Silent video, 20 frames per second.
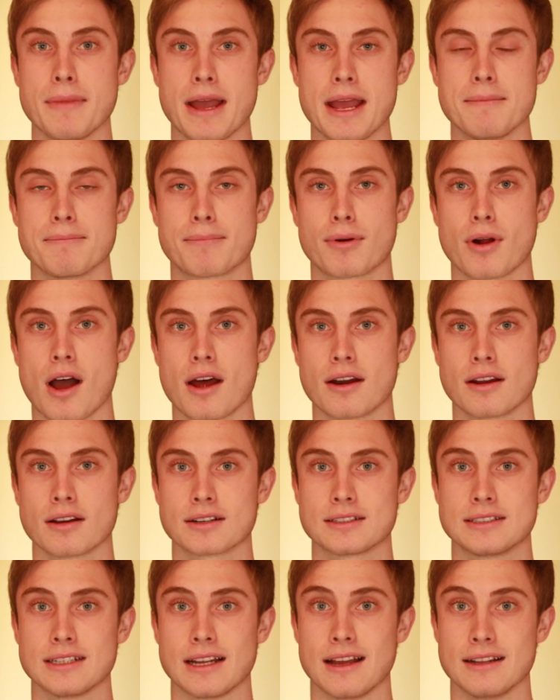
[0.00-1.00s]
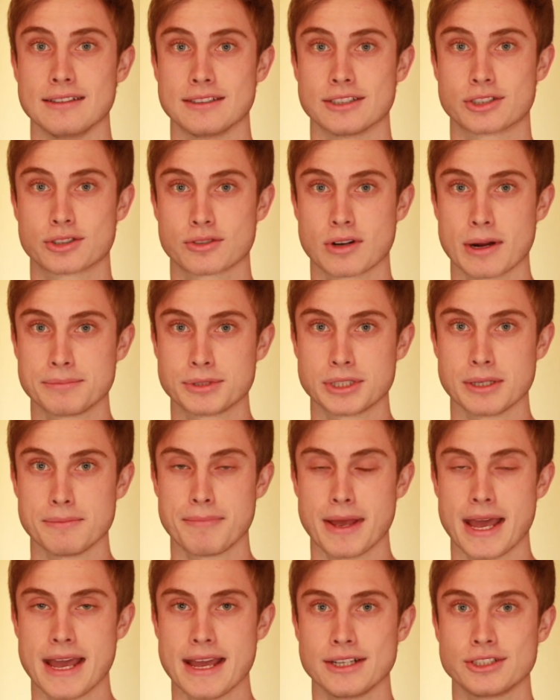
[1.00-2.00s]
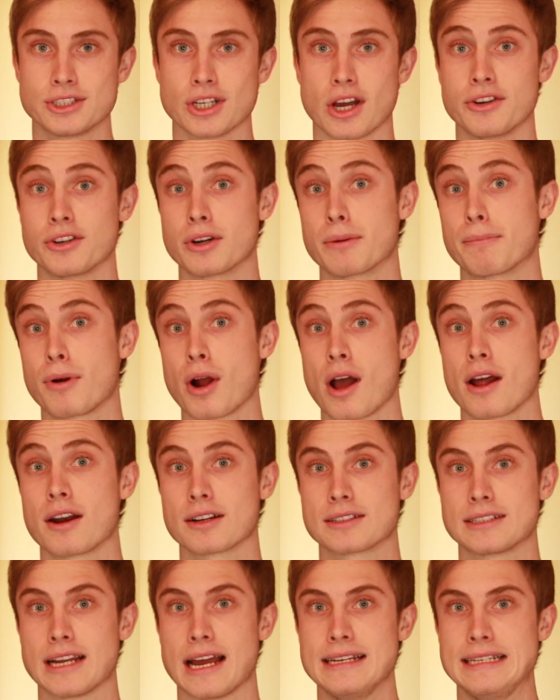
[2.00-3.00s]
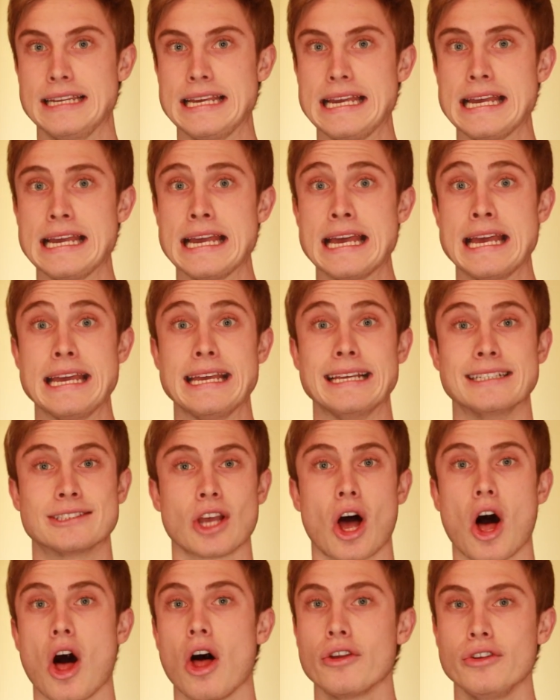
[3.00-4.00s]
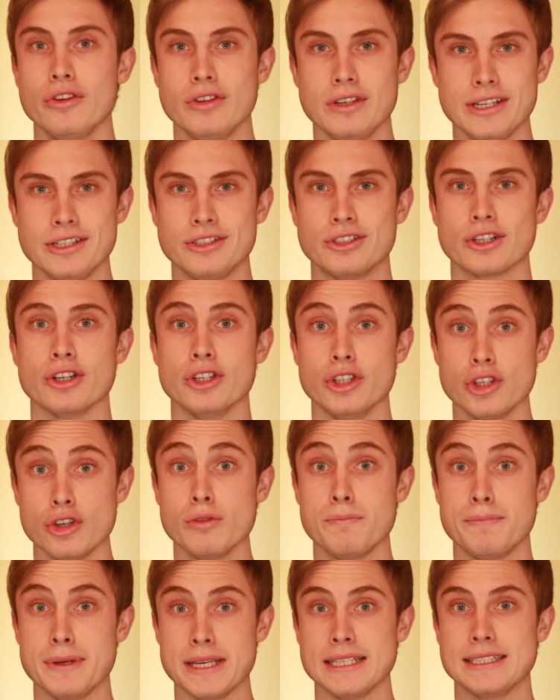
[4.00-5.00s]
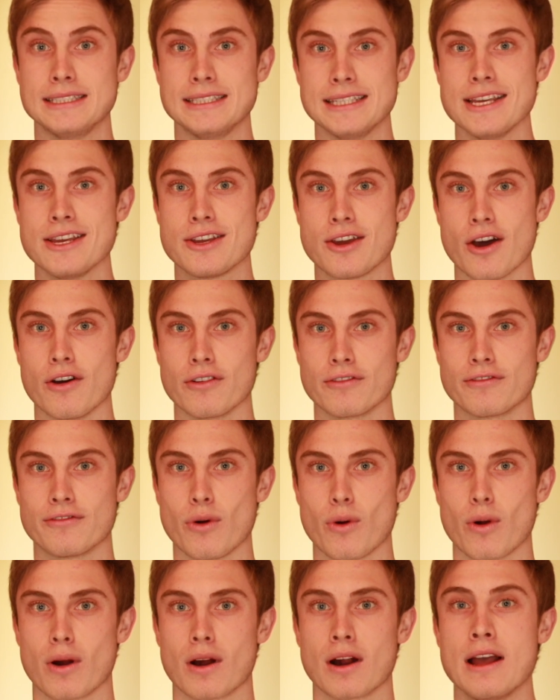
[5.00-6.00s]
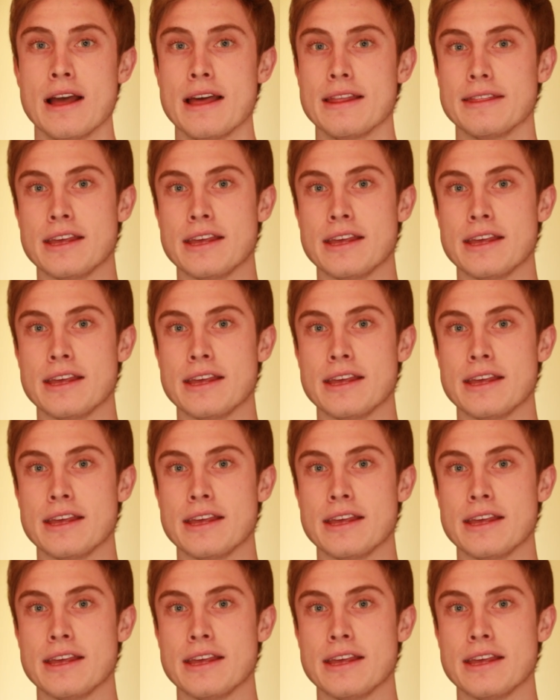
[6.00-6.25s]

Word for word: main product description page under product ID is all you need your UPC code for